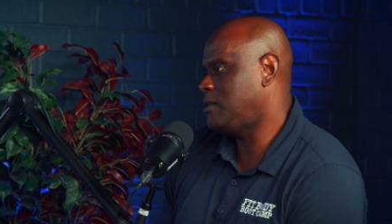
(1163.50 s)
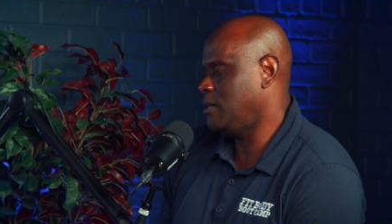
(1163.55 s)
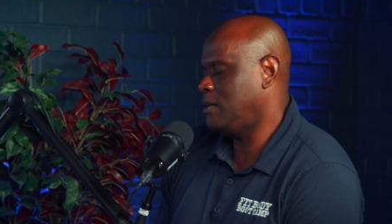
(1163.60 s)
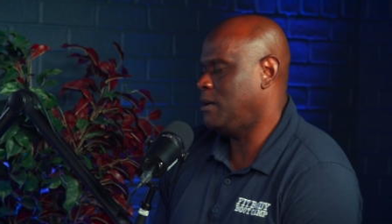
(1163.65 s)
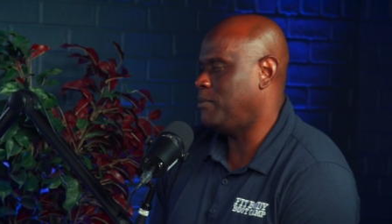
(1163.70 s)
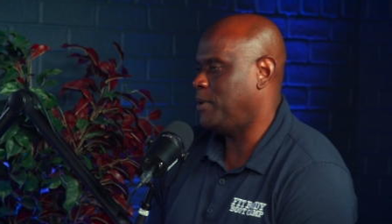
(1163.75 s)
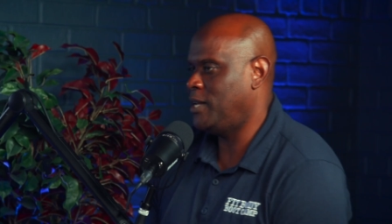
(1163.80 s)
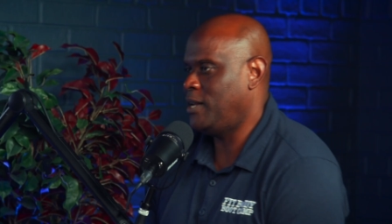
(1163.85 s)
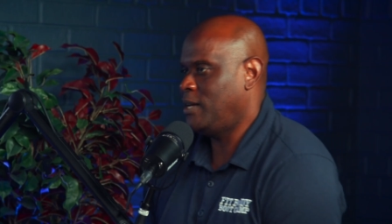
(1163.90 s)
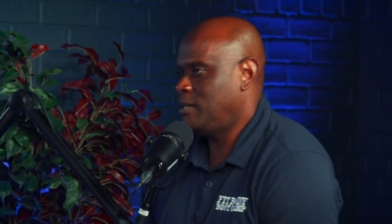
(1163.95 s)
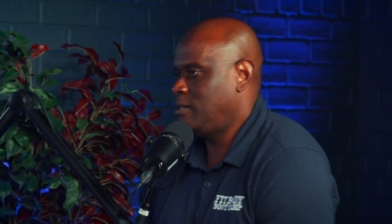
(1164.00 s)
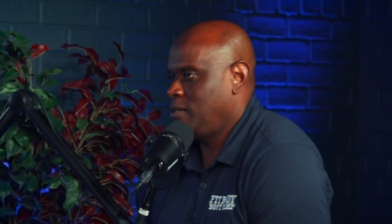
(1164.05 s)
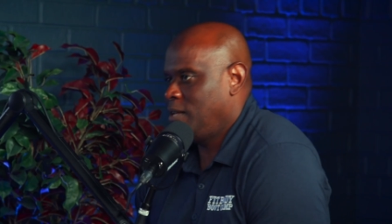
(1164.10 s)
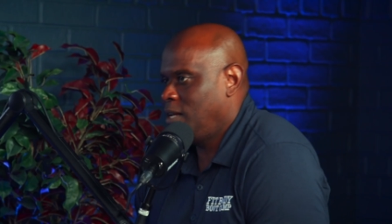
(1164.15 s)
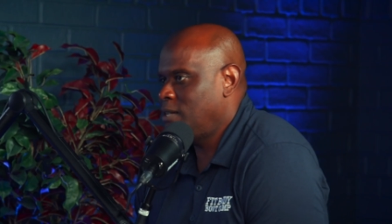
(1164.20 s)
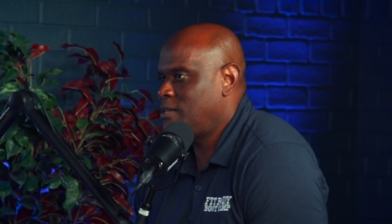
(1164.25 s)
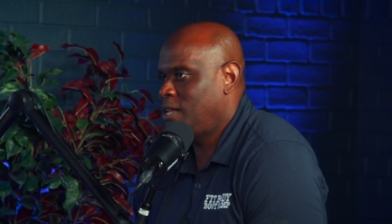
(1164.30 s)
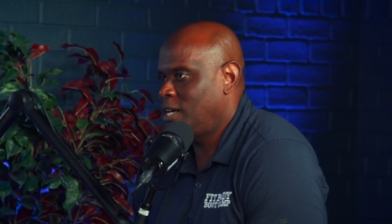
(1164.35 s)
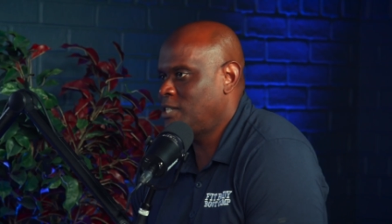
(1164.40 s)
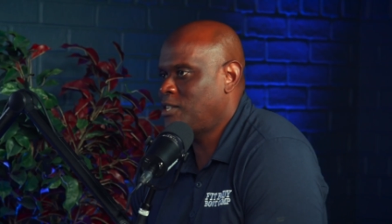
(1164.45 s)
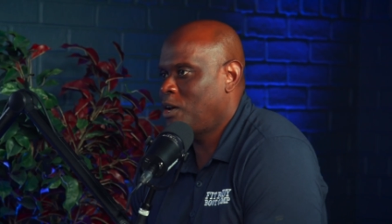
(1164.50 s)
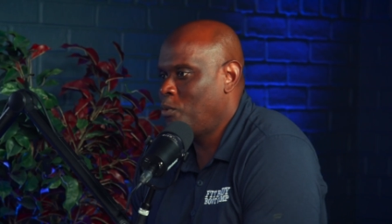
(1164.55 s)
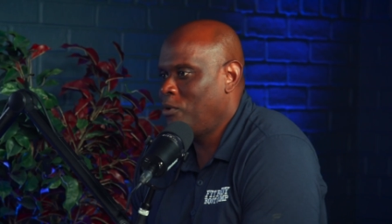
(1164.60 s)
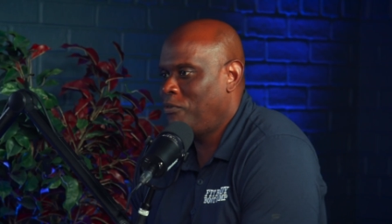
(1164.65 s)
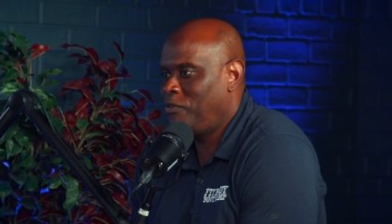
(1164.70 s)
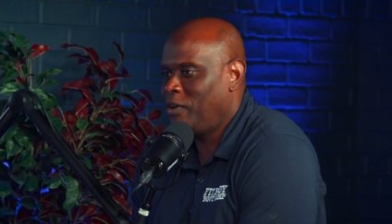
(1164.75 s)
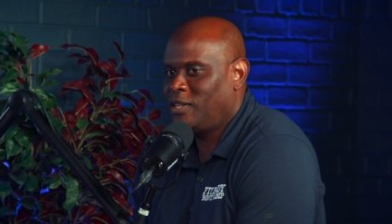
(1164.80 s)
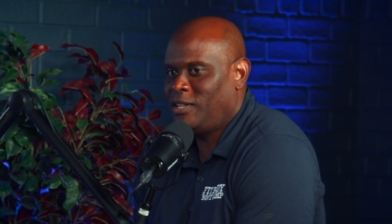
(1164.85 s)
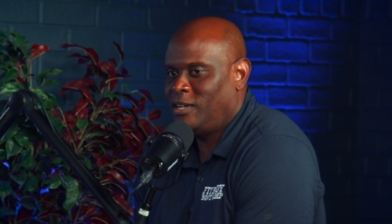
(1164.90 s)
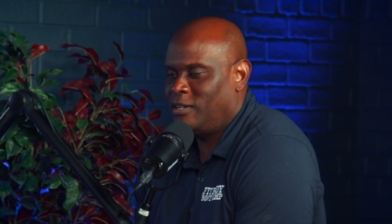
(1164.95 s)
I mean that's yeah. that's, that's how we
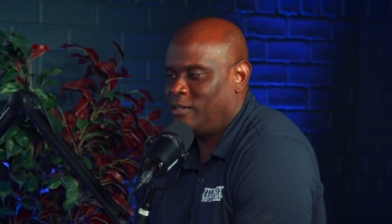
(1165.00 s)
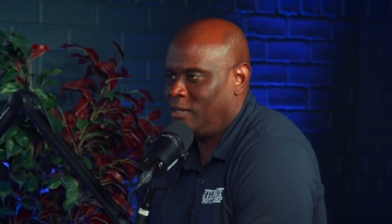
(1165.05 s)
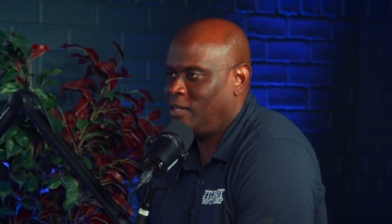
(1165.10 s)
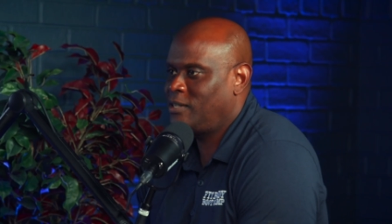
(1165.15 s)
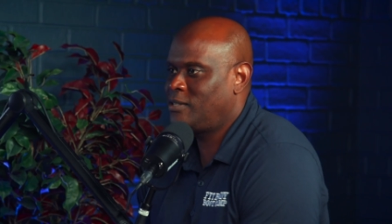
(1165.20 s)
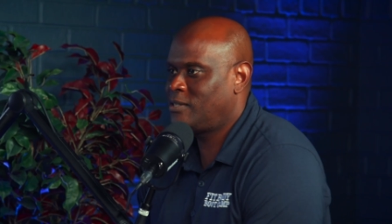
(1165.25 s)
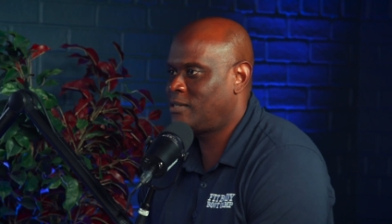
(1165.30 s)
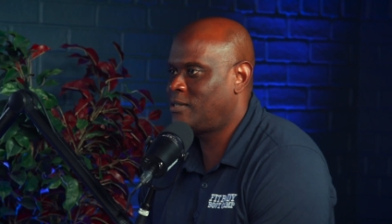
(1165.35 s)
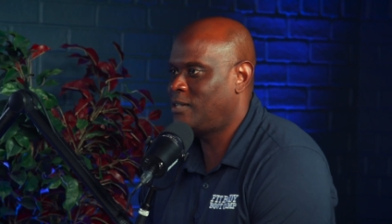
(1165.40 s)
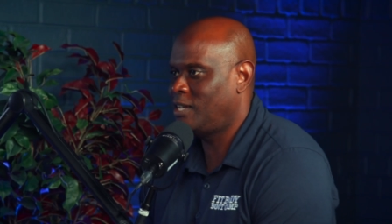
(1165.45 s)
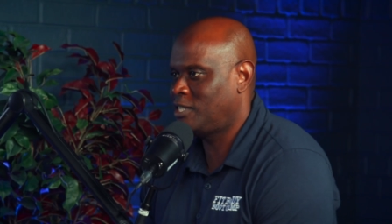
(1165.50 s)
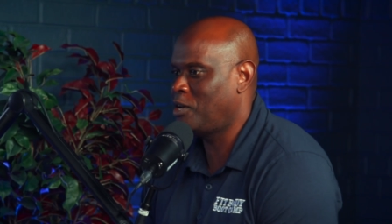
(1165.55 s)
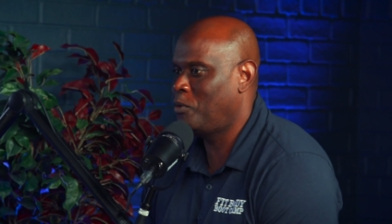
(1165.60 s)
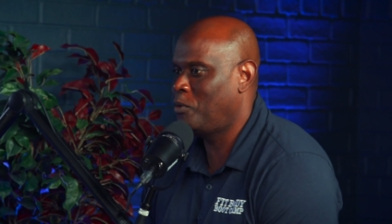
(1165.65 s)
fix. You know, that's that's